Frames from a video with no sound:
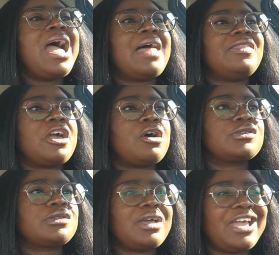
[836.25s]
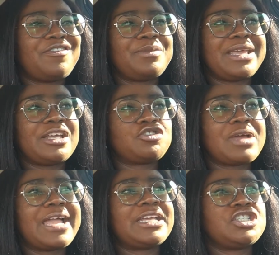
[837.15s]
And they also gave me a
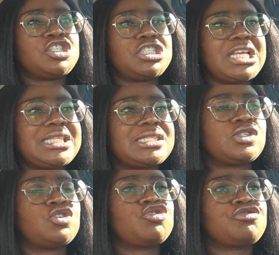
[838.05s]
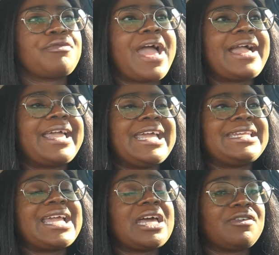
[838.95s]
tracking sheet to track
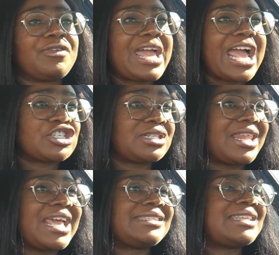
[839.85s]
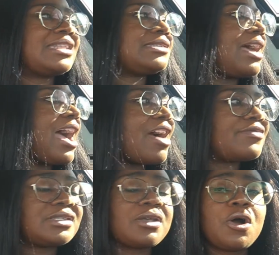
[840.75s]
any kind of reaction that I start to
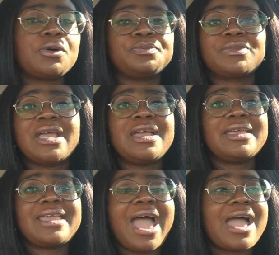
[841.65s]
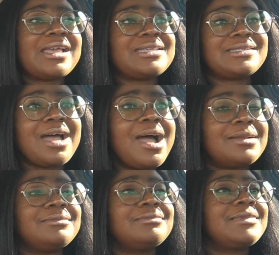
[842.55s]
have. So yeah, it's
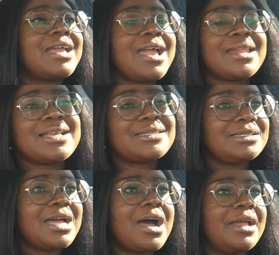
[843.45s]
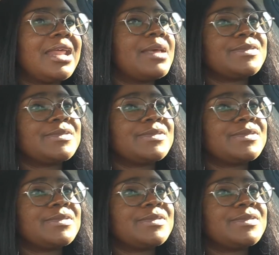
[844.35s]
done. It is done, and I'm